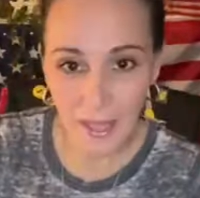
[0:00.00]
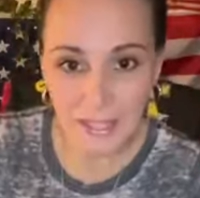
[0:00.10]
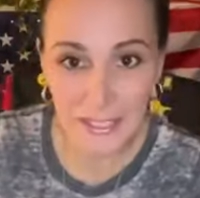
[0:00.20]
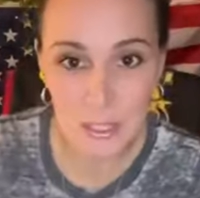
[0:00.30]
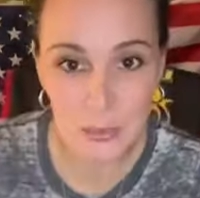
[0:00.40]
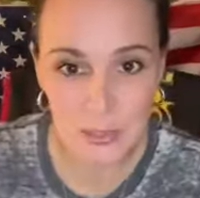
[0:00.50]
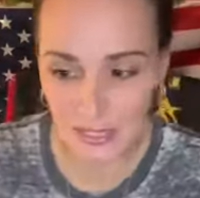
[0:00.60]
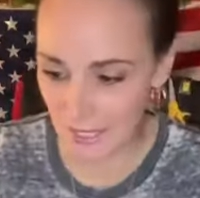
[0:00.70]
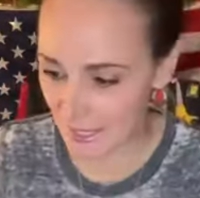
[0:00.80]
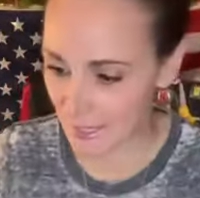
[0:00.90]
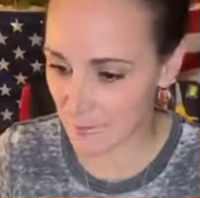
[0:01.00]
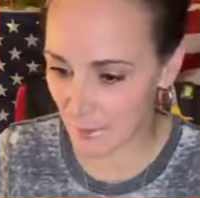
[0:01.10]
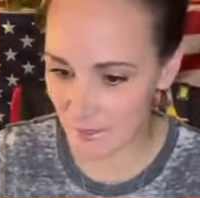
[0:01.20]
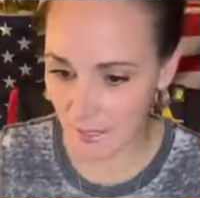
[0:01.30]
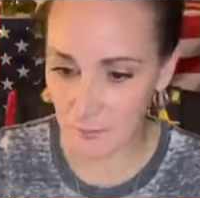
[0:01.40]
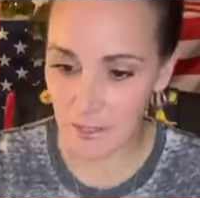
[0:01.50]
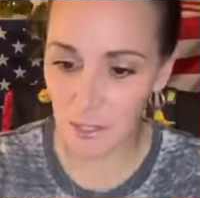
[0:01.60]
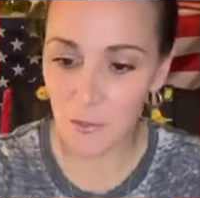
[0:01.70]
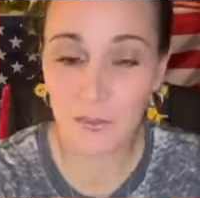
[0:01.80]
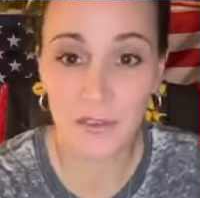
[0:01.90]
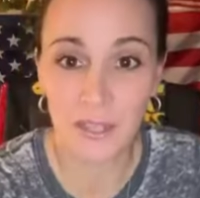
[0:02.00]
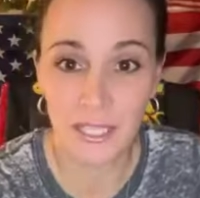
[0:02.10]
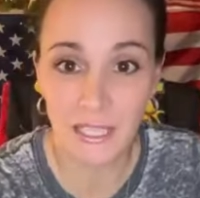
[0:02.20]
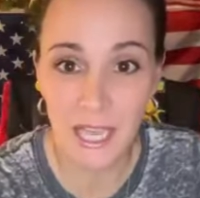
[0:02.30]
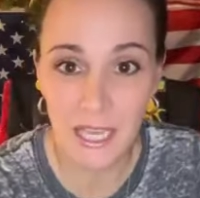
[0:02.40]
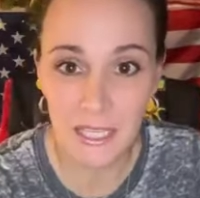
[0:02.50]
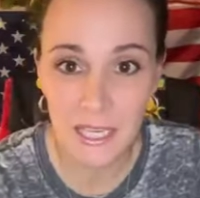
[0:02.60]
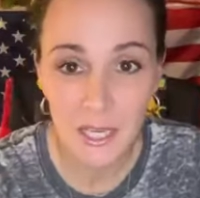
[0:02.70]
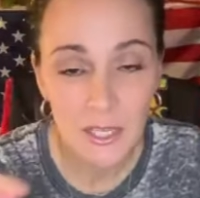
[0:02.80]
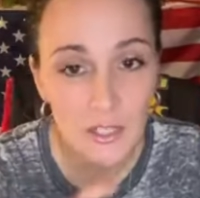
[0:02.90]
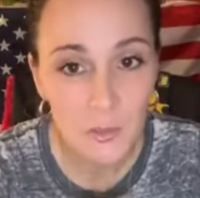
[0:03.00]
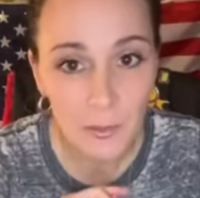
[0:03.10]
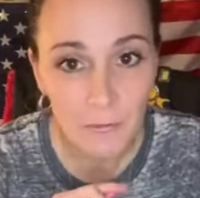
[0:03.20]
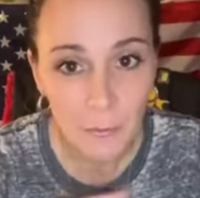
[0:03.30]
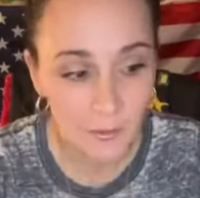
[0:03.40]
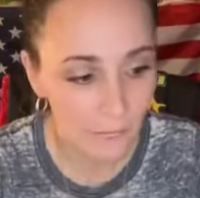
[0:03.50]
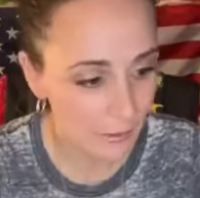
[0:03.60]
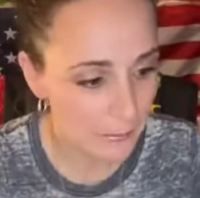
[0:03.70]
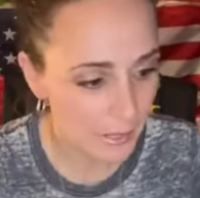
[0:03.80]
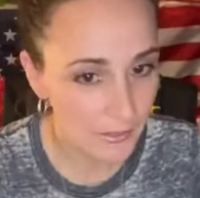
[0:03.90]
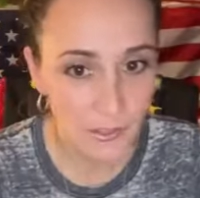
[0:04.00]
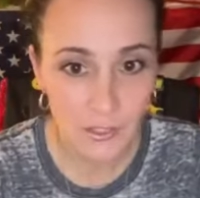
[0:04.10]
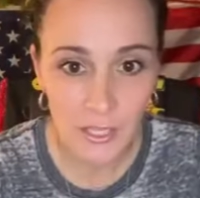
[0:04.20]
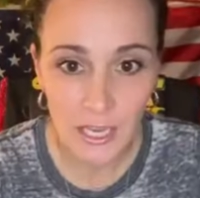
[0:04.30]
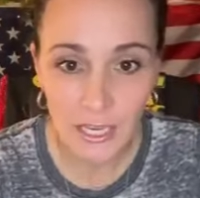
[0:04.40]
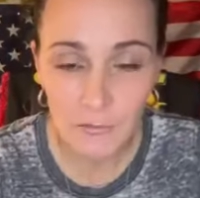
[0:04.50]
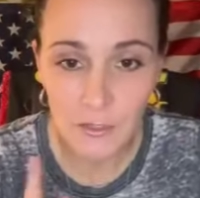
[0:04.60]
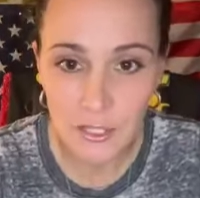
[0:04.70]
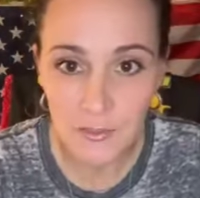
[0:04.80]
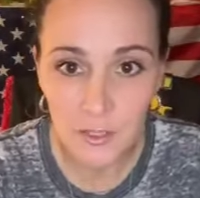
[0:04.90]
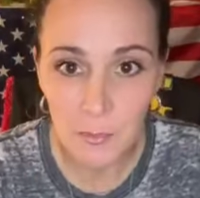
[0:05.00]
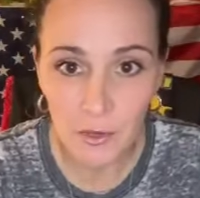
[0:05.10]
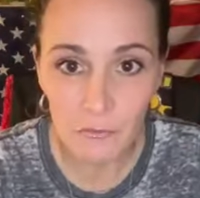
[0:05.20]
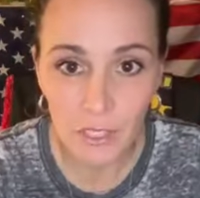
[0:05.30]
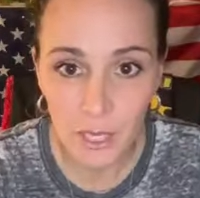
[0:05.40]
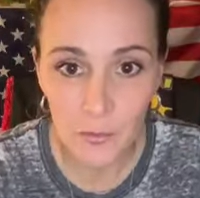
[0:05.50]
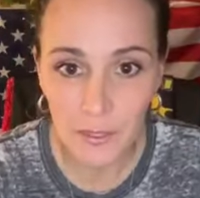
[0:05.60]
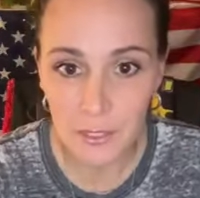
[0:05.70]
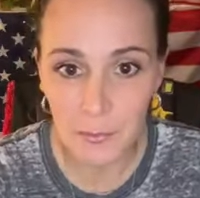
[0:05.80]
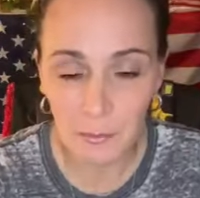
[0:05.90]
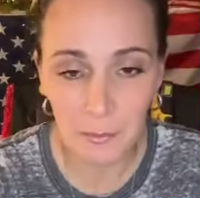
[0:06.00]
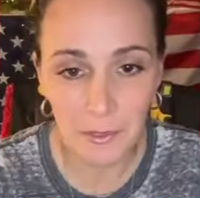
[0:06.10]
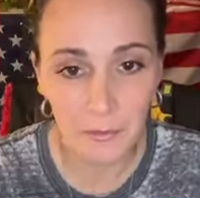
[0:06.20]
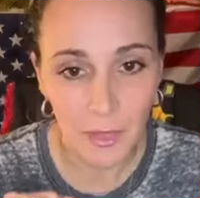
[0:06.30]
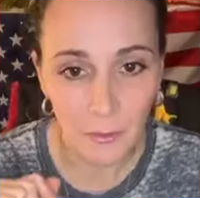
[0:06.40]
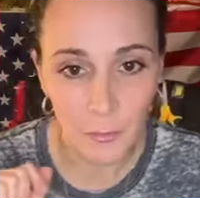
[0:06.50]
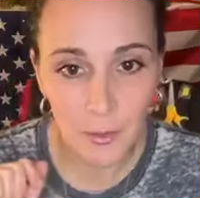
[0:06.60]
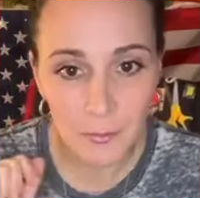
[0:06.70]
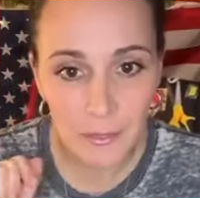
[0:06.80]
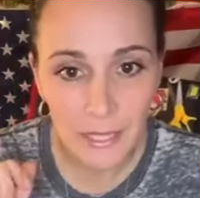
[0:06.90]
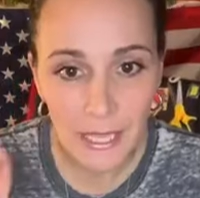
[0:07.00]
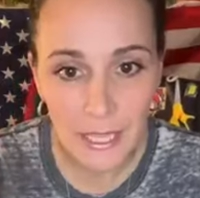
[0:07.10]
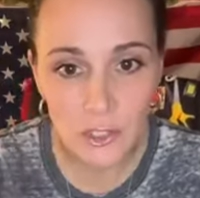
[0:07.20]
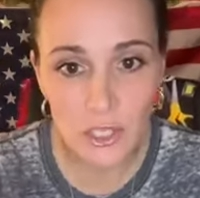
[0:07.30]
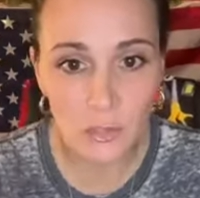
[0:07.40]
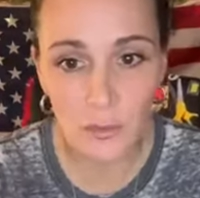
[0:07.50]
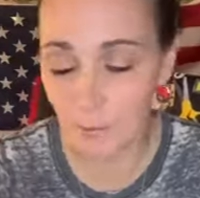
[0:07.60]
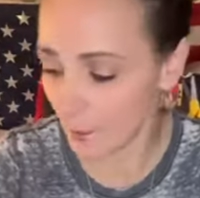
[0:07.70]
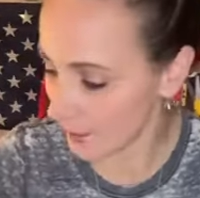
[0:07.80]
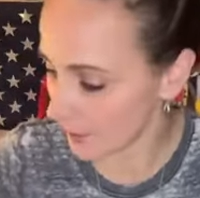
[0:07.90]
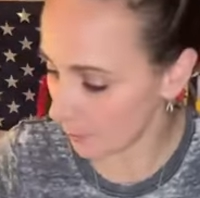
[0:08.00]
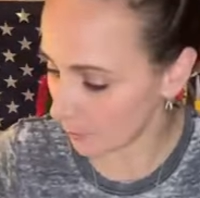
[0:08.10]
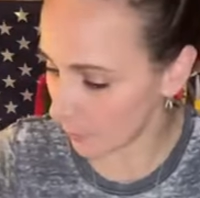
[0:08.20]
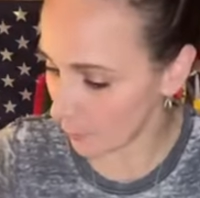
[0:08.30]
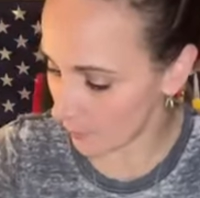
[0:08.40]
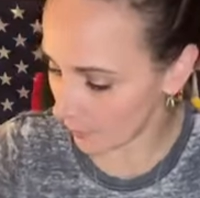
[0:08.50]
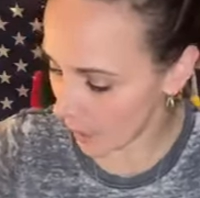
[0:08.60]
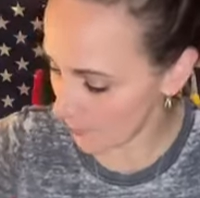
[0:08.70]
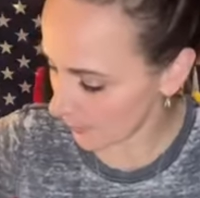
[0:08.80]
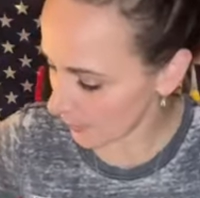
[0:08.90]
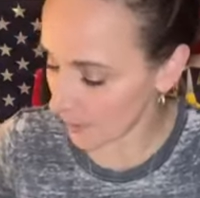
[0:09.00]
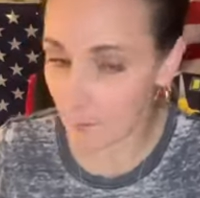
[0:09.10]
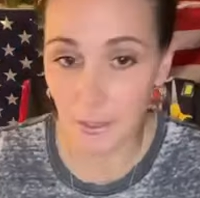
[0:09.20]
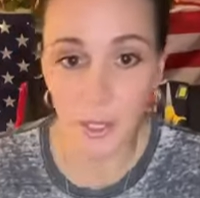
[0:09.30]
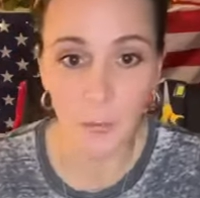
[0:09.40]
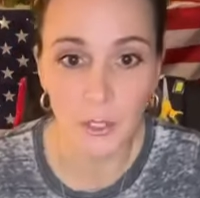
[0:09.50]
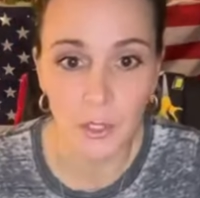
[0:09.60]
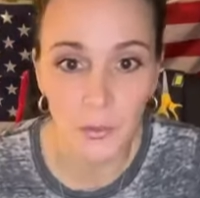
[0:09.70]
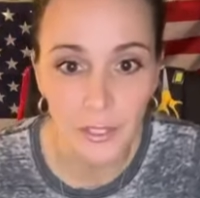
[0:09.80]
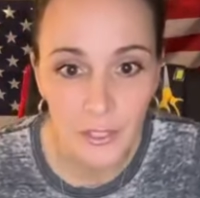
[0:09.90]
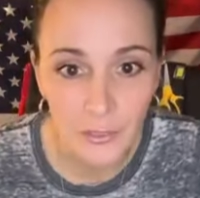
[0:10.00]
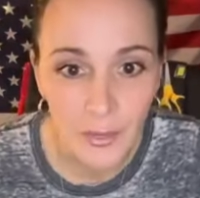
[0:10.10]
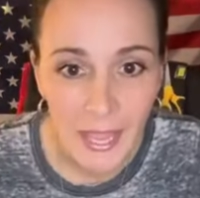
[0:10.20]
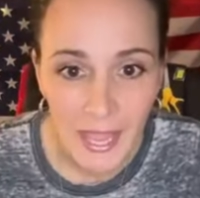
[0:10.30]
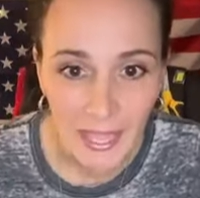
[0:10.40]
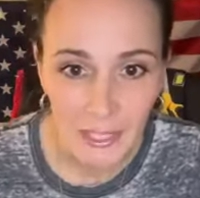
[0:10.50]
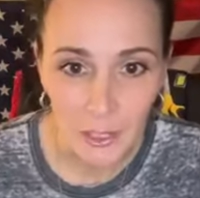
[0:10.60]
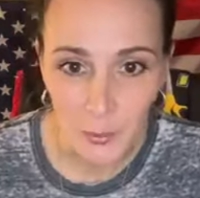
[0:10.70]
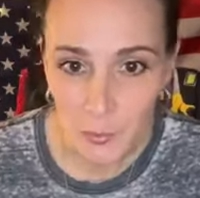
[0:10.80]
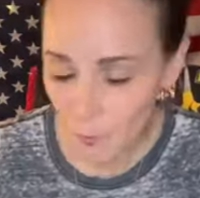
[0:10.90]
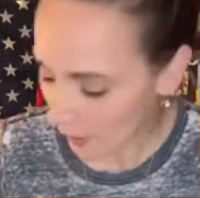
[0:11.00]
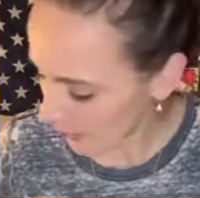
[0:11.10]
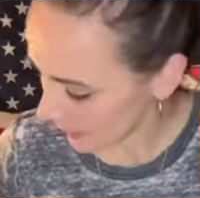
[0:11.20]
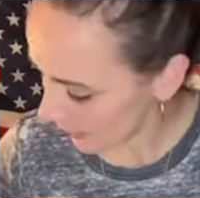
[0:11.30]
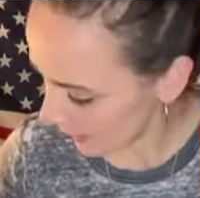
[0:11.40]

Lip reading: Wacky Tuesday. This is my segment in Craft Around the Clock. So we have 45 minutes today. If you're seeing this part of the video, it is probably that replay, hashtag replay down below in the comments. Let me know when you're here. Hello, Grace